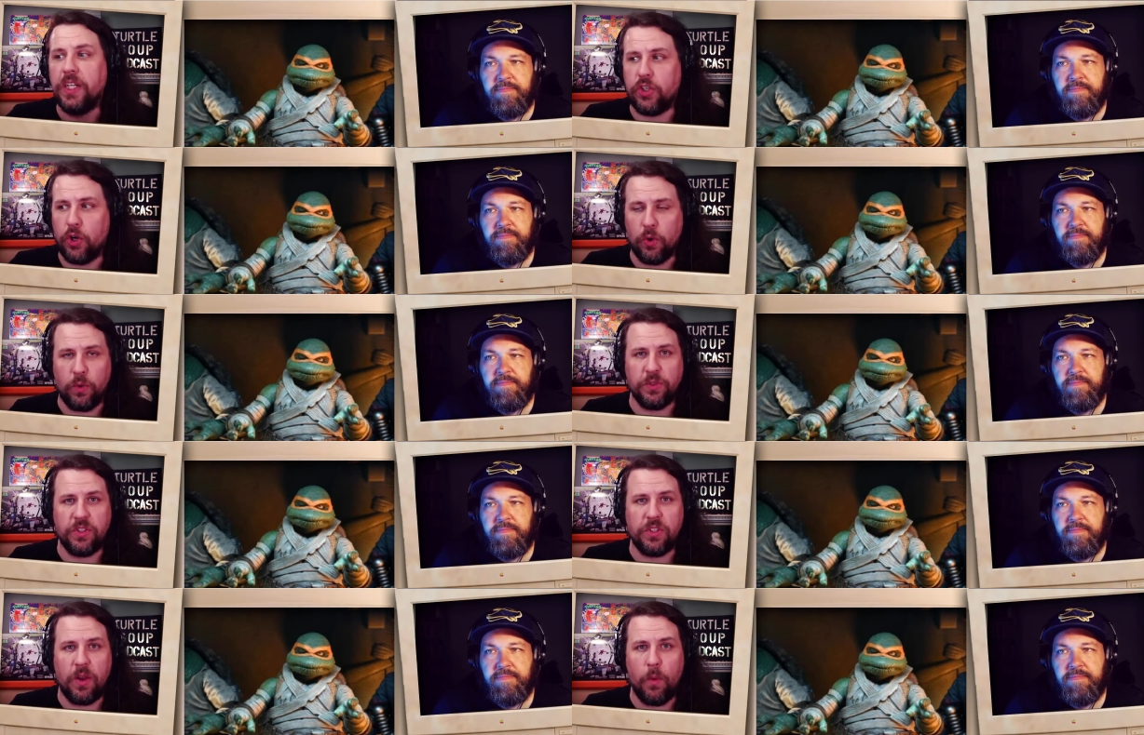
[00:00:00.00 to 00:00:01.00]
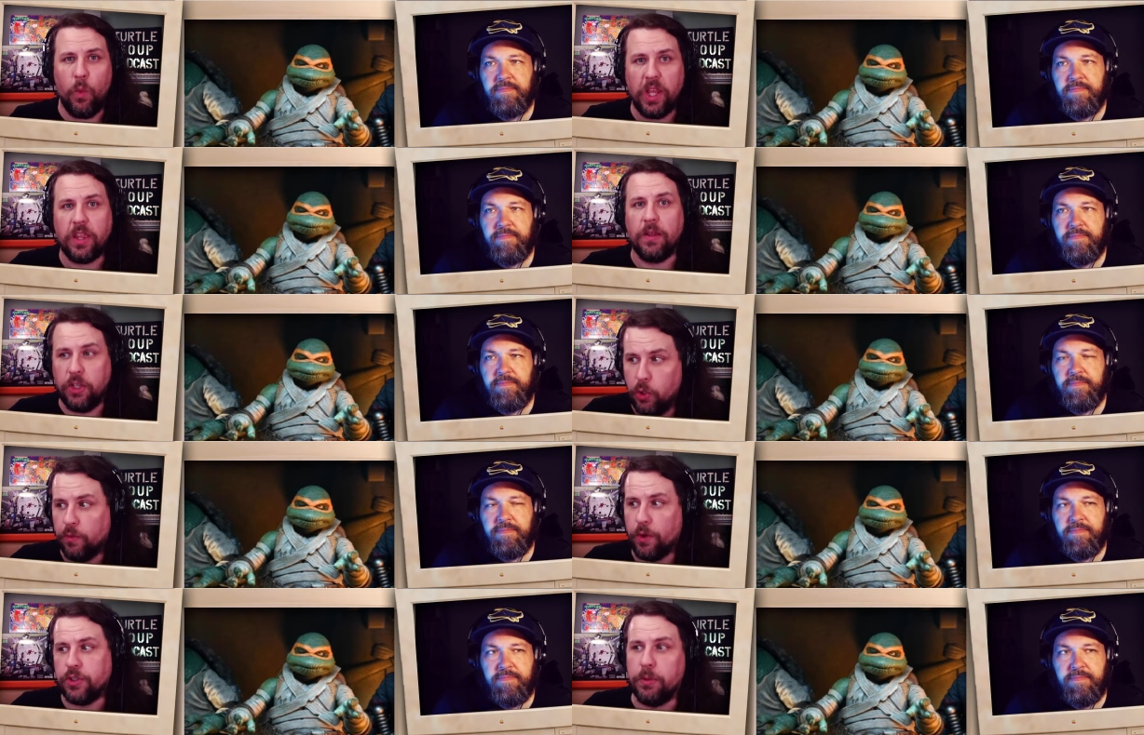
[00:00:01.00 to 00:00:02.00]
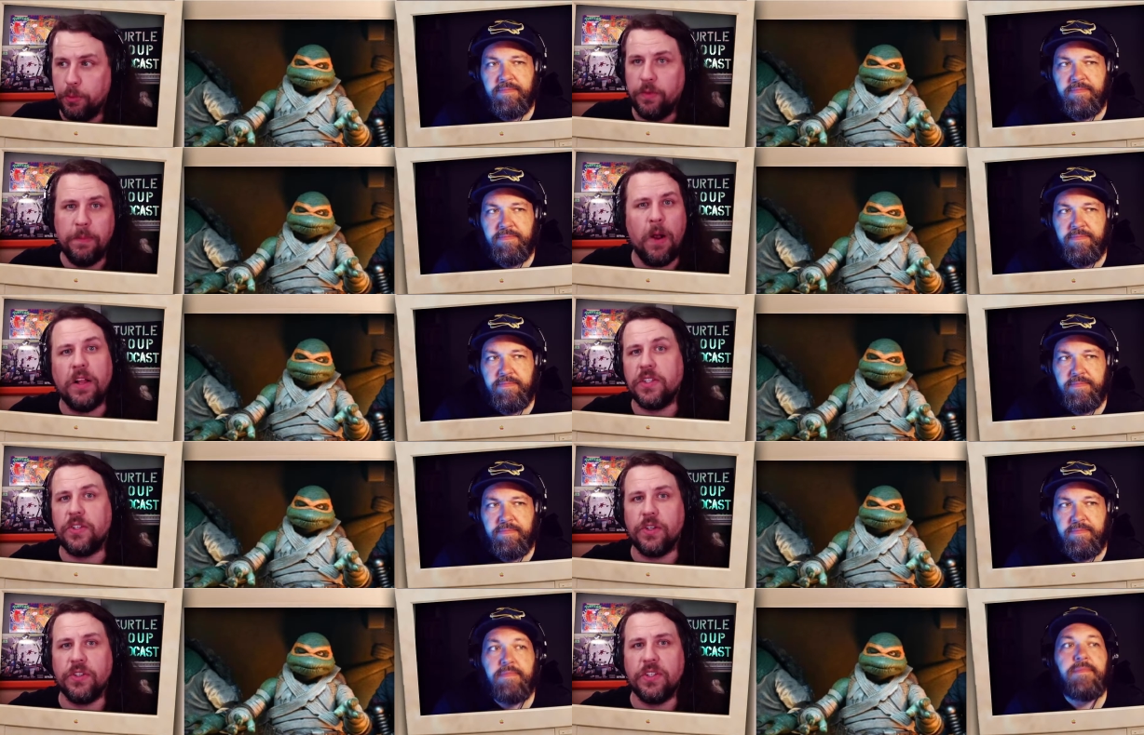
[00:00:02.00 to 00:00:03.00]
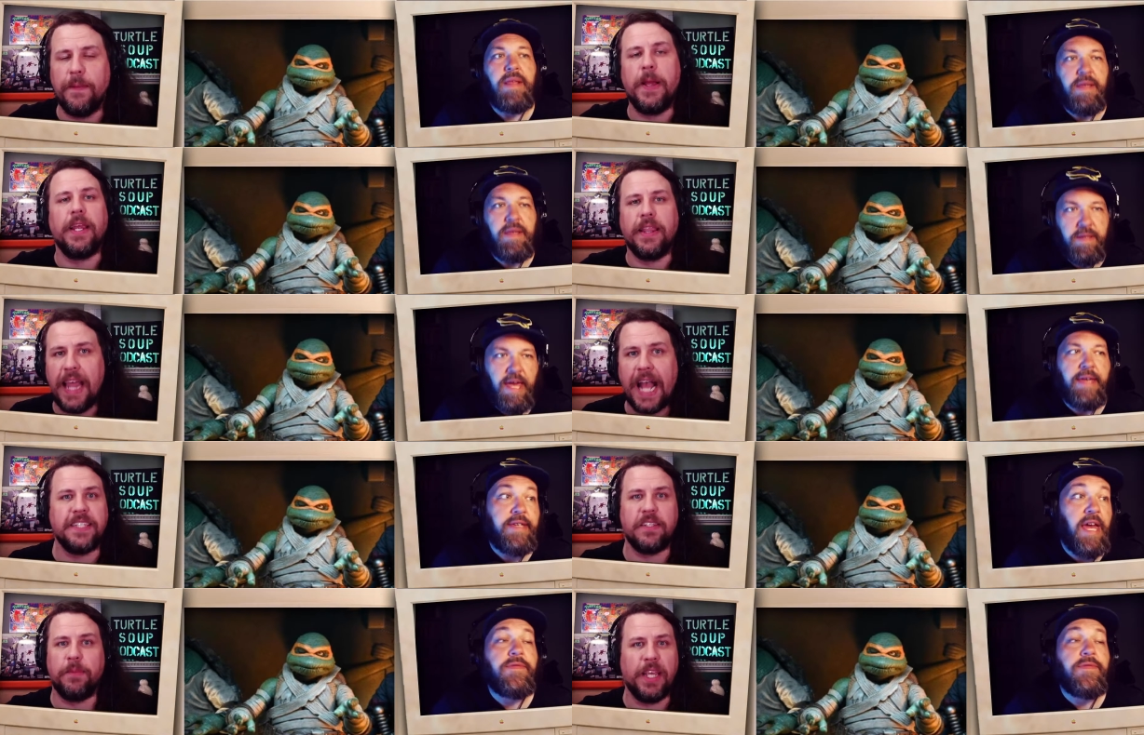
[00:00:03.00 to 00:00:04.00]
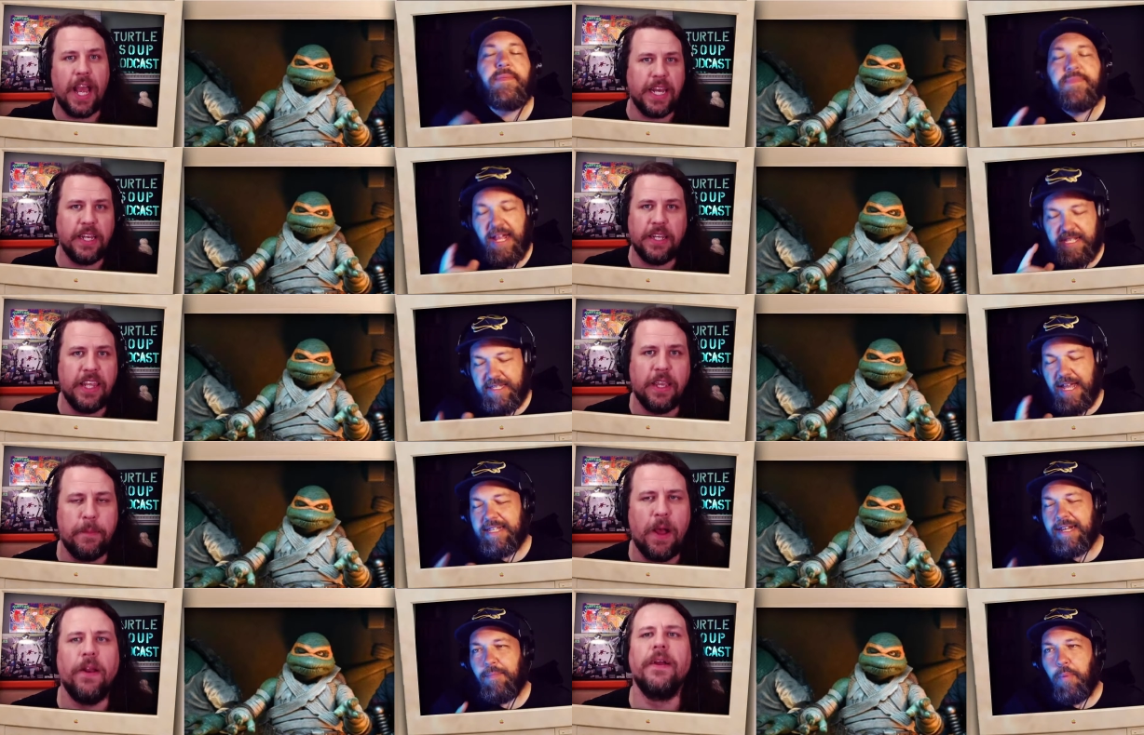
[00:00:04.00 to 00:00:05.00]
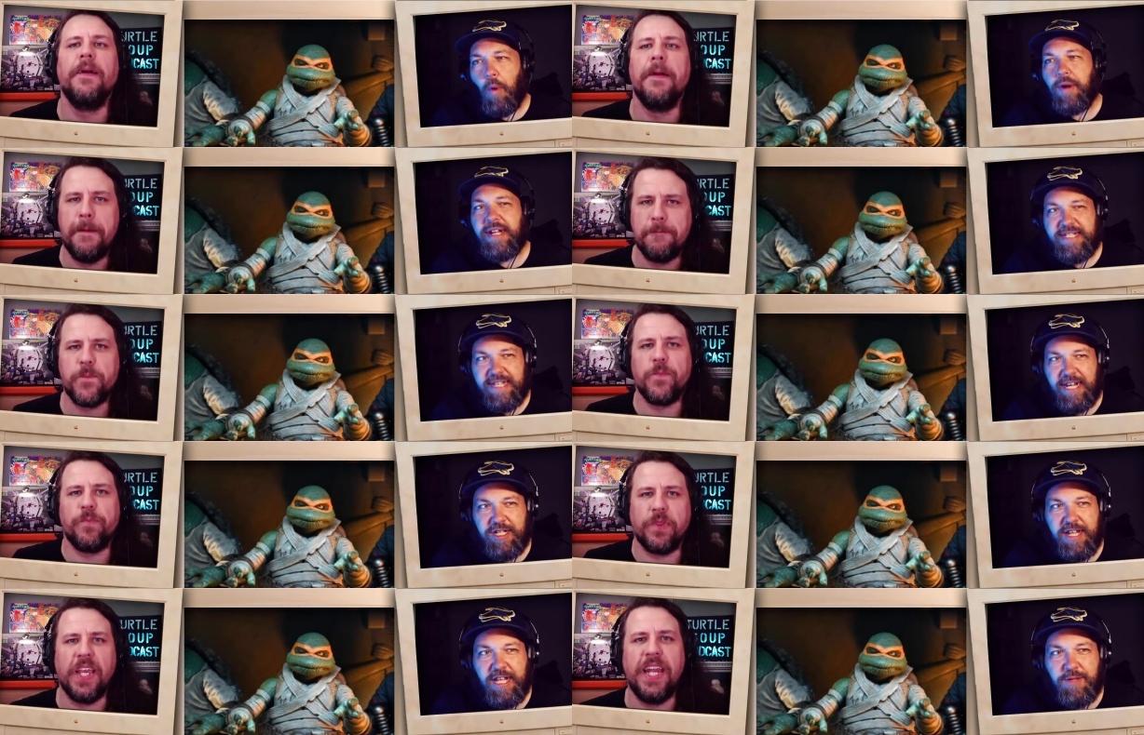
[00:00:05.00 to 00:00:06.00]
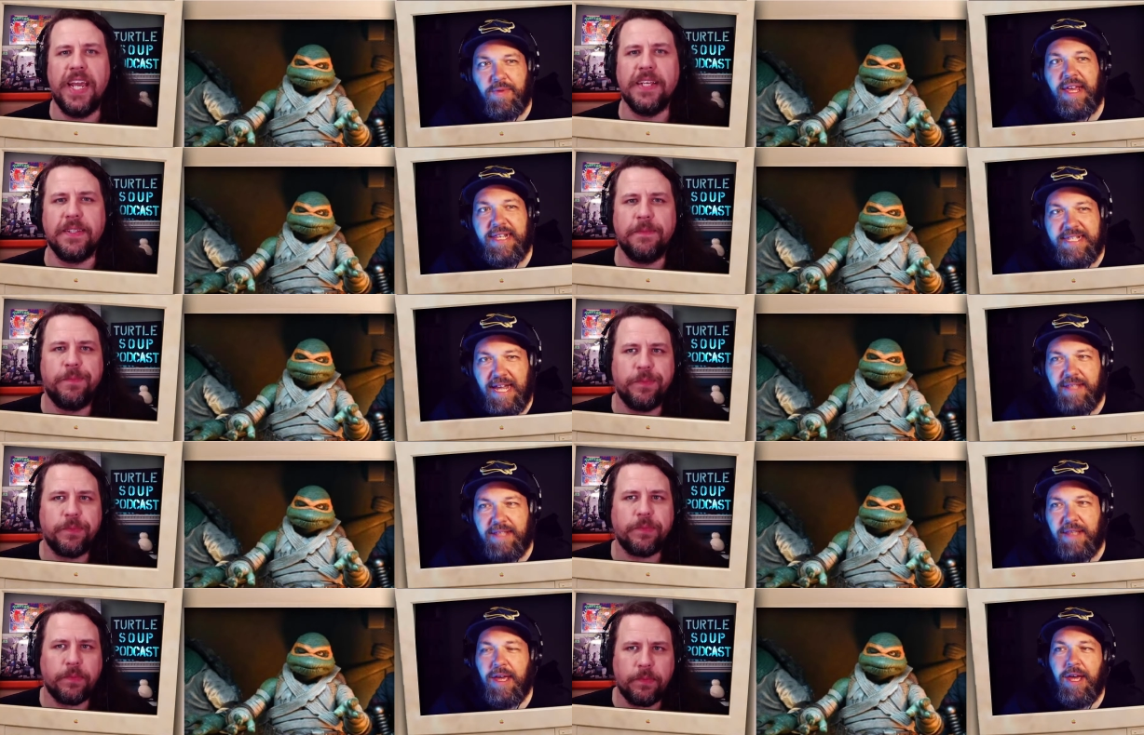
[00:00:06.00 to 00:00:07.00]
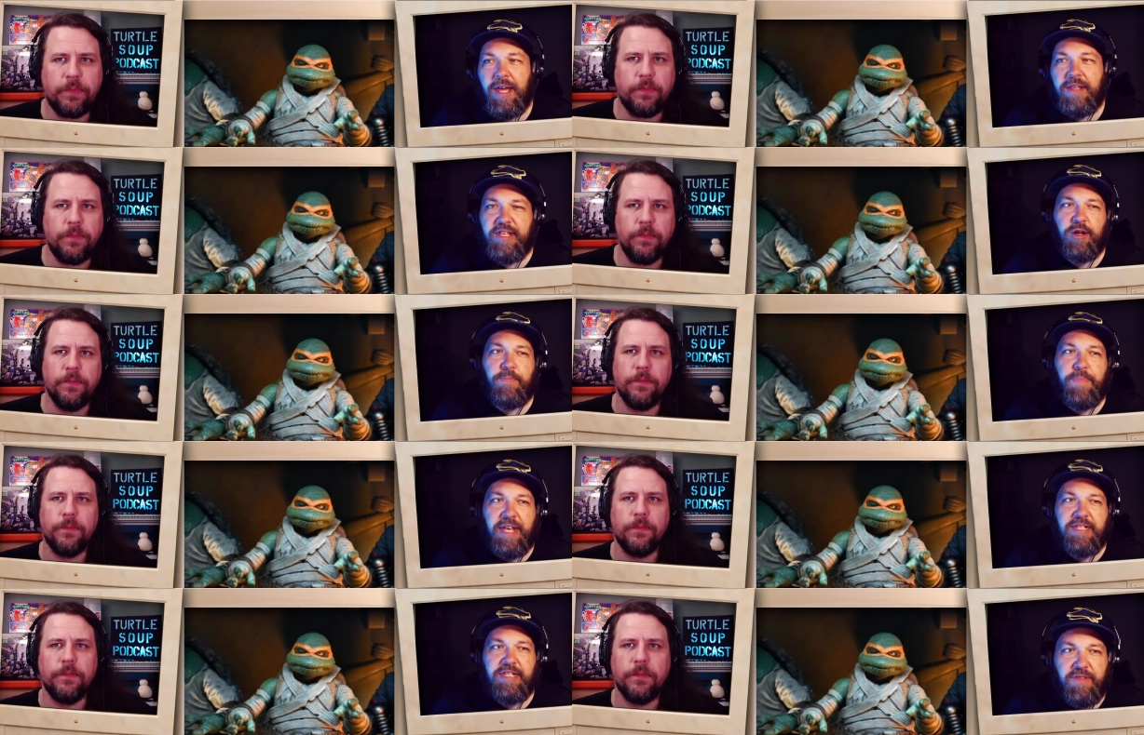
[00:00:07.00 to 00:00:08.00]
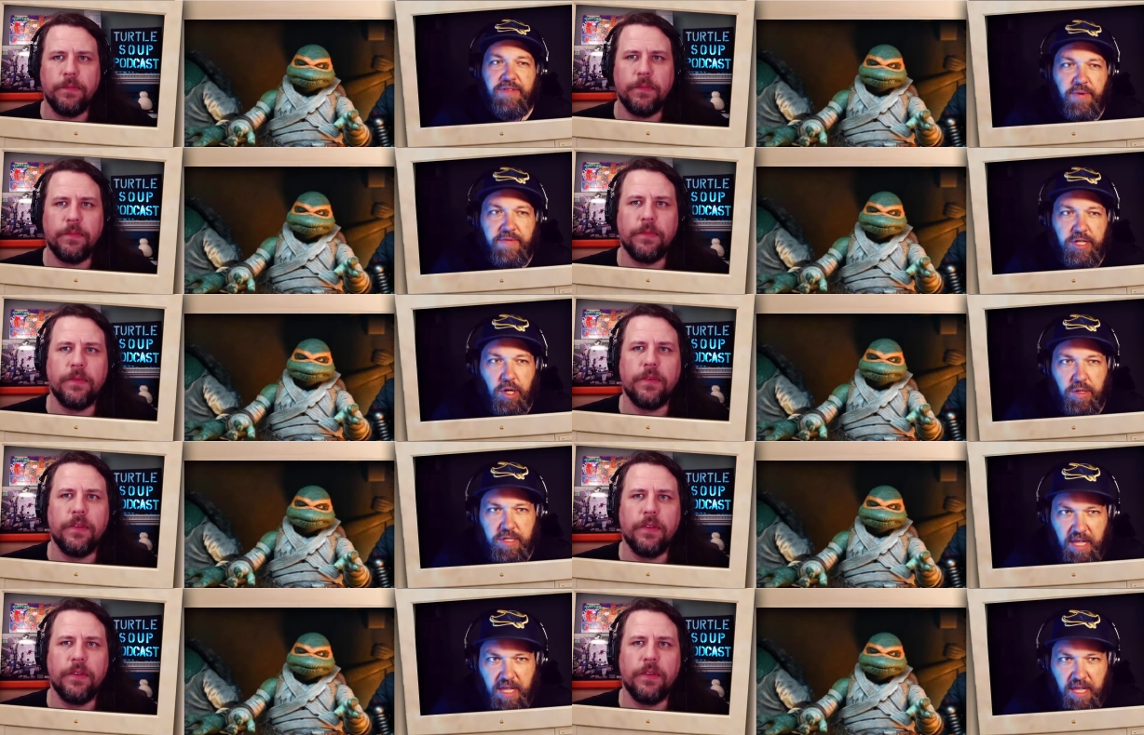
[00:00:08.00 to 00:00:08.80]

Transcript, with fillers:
Speaker 1: turtles with Universal movie monsters," and I'm like, "That's yeah, something that, I didn't that, think that's about." That's an important distinction.
Speaker 2: That's it what is. They said. Like these are based off of the movie Turtles